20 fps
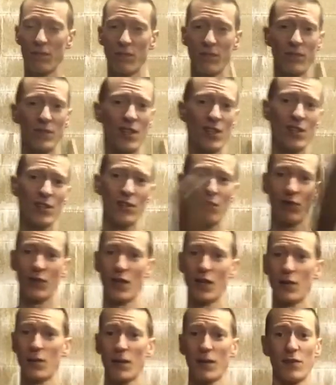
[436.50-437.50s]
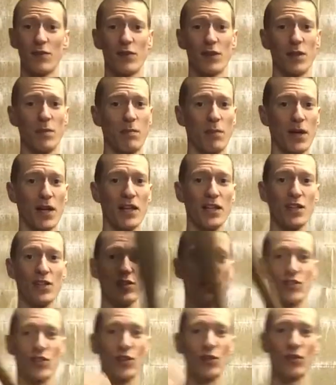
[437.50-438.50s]
do this for a little bit, you feel the burn in your
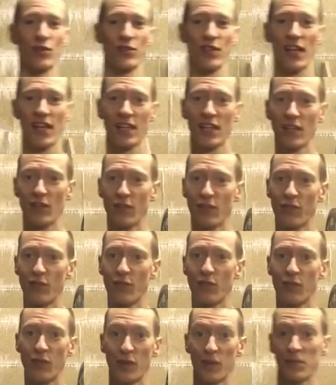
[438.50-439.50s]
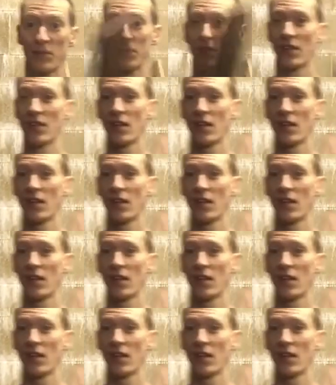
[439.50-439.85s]
shoulders and in your forearms.